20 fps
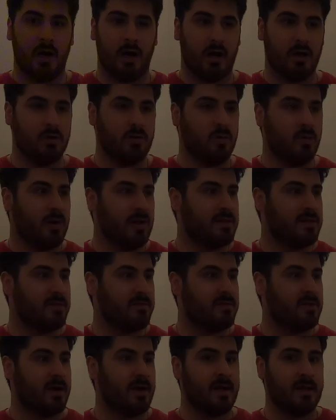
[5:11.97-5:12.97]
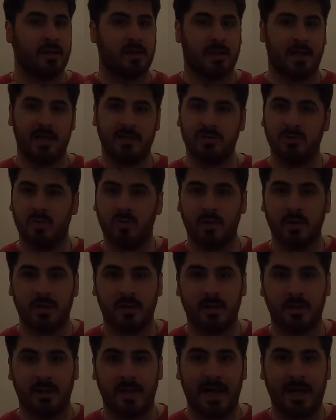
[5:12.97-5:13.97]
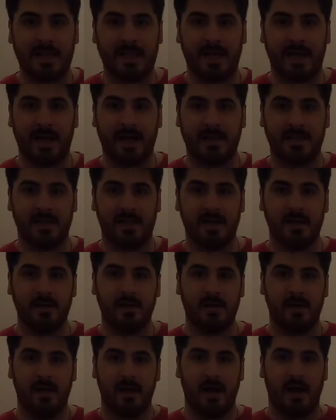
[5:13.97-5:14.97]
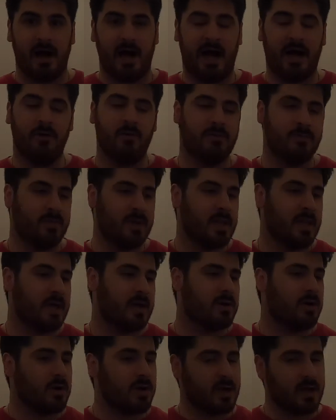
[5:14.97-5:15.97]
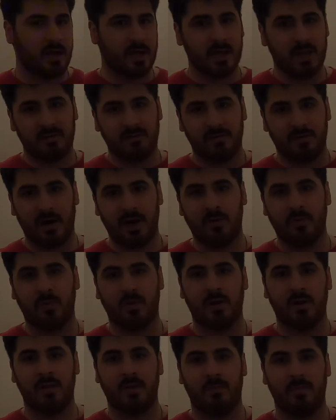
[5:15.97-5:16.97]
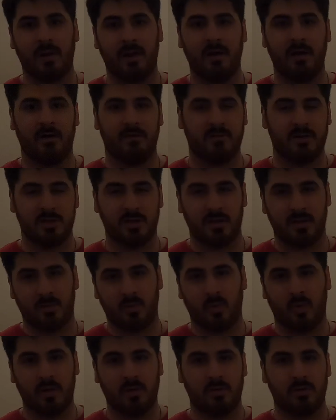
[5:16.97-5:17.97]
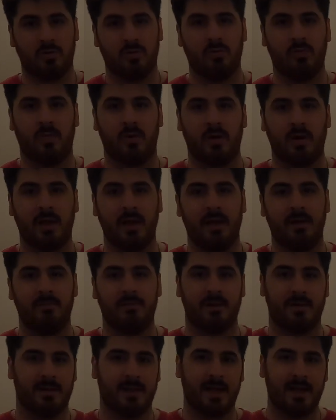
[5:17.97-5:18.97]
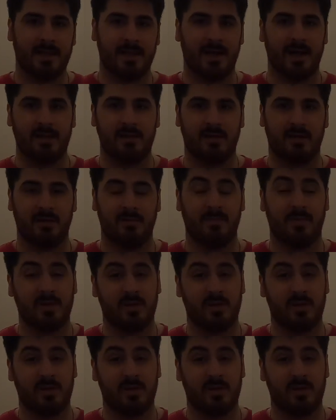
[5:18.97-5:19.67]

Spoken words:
Otherwise, if the schedule wasn't that hectic, I would be like, okay, it's fine, we're in the playoffs, just one or two more games and then that's it.